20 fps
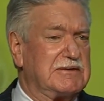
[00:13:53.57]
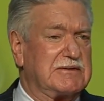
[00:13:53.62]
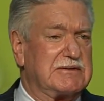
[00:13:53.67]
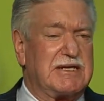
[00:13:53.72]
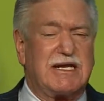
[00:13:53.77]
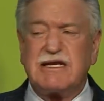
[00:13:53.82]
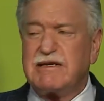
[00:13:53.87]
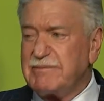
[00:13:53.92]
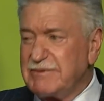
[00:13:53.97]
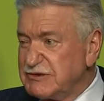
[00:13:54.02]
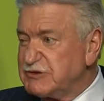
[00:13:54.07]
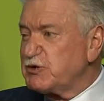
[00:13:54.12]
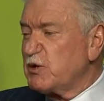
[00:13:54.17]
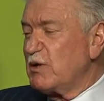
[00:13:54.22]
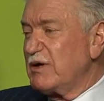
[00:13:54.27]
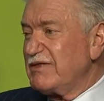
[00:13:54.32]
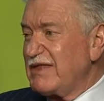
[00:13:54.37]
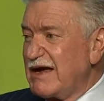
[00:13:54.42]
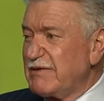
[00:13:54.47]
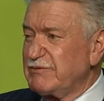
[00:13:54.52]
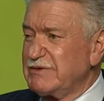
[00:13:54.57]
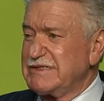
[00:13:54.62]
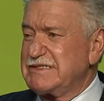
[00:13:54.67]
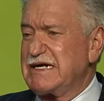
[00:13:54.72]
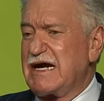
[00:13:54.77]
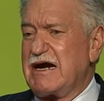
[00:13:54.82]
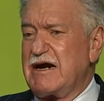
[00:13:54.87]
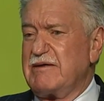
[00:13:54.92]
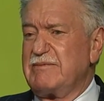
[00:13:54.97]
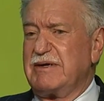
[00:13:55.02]
let them enjoy that
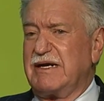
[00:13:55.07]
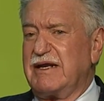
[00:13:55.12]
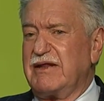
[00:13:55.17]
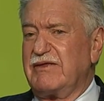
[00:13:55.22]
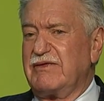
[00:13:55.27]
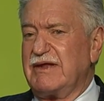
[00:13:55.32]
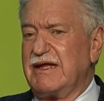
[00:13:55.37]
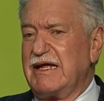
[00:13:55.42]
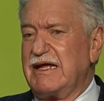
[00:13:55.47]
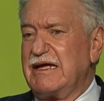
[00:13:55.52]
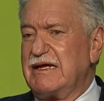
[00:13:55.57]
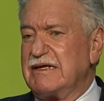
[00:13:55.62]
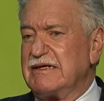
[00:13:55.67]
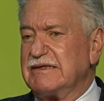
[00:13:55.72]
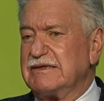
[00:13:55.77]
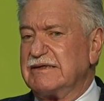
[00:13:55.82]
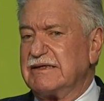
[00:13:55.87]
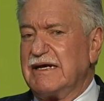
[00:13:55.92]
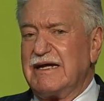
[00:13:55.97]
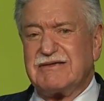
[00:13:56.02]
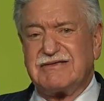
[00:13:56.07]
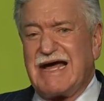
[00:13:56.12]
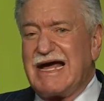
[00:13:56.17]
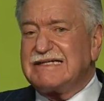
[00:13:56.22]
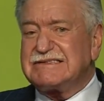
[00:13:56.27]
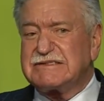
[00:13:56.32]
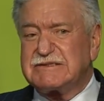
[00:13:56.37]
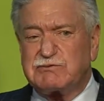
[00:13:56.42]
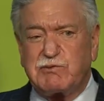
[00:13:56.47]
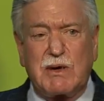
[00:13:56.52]
retirement in the end?
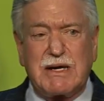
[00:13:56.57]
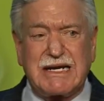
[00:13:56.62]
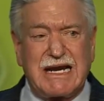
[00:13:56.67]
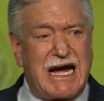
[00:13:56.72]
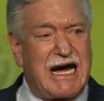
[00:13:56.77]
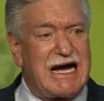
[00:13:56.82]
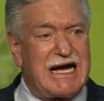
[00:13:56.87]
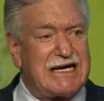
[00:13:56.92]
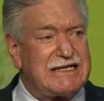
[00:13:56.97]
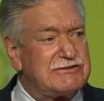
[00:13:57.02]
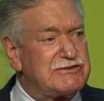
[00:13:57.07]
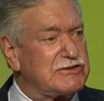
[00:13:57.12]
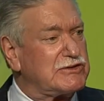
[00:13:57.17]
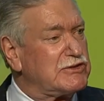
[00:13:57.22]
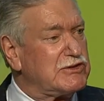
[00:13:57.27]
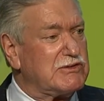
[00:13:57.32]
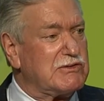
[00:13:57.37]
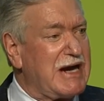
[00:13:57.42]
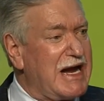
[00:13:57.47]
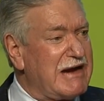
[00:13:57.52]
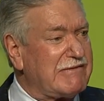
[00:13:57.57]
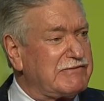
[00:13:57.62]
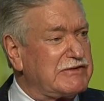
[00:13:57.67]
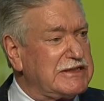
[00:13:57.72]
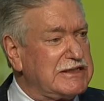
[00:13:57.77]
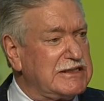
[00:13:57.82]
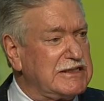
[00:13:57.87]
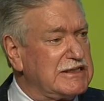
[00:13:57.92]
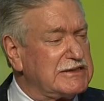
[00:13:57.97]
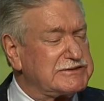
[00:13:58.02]
That's what I do
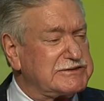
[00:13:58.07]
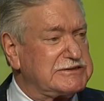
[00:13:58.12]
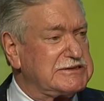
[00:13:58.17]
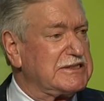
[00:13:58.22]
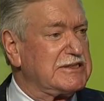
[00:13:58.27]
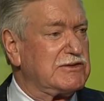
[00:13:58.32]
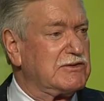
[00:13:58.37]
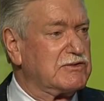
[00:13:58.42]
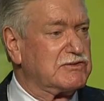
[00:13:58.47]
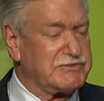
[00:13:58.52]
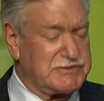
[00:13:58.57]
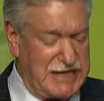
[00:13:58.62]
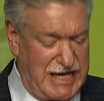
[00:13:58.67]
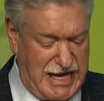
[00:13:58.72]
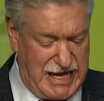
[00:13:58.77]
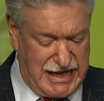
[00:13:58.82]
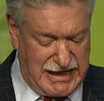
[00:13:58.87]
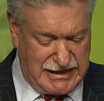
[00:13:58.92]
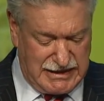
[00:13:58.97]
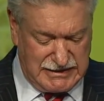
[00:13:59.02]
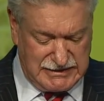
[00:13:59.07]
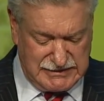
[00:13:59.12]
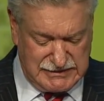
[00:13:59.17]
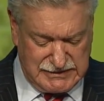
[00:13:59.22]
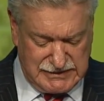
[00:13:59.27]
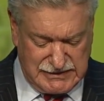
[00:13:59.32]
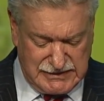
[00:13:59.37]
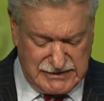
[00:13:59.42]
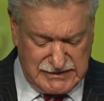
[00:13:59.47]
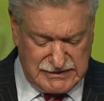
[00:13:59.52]
every single day.
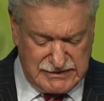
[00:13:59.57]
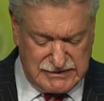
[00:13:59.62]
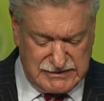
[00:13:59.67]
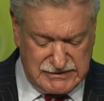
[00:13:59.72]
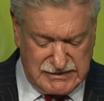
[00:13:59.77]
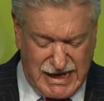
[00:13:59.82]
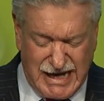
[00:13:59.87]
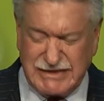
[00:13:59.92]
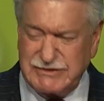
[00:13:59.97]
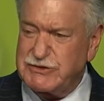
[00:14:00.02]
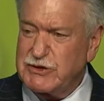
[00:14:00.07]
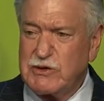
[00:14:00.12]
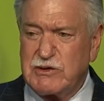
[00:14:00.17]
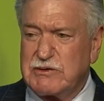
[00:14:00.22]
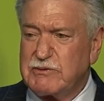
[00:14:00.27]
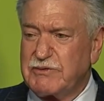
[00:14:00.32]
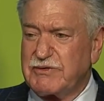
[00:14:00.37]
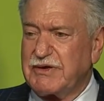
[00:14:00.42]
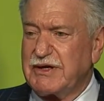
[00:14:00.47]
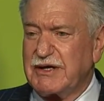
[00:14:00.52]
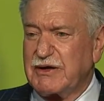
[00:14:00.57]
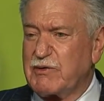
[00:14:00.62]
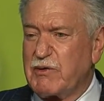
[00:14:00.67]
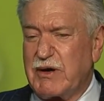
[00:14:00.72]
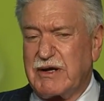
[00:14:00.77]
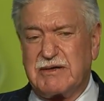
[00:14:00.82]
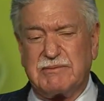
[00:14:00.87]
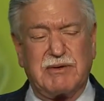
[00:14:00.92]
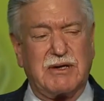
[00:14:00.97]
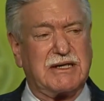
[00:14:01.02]
I do it with an
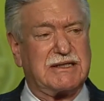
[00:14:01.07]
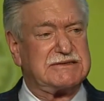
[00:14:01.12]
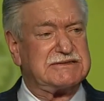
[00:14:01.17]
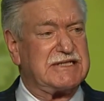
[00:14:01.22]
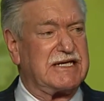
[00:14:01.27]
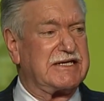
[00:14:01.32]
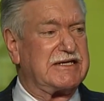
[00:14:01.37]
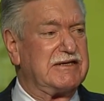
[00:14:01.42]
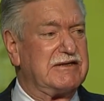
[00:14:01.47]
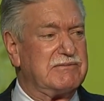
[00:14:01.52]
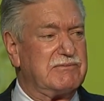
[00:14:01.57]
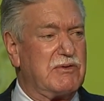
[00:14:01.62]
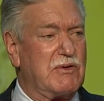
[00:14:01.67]
incredible executive